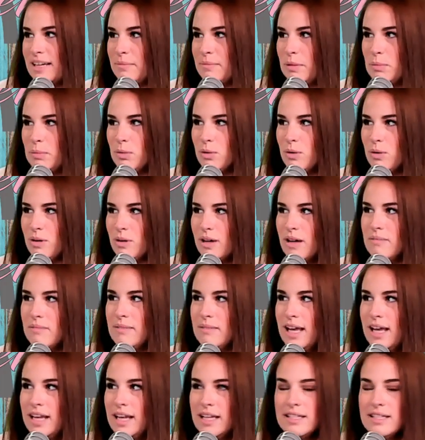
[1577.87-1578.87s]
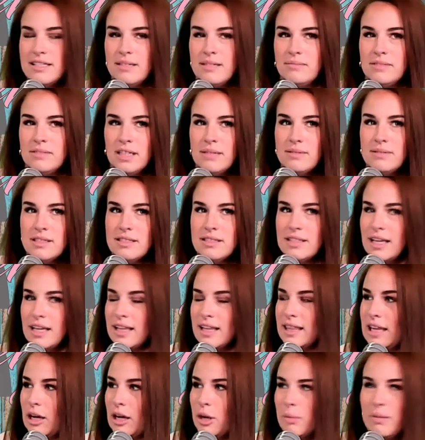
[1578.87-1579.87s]
people will come in, and sometimes it's
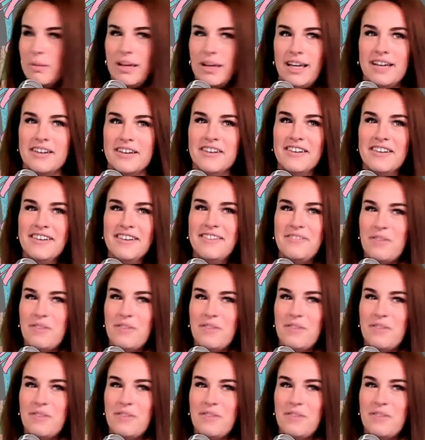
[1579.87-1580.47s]
like therapy for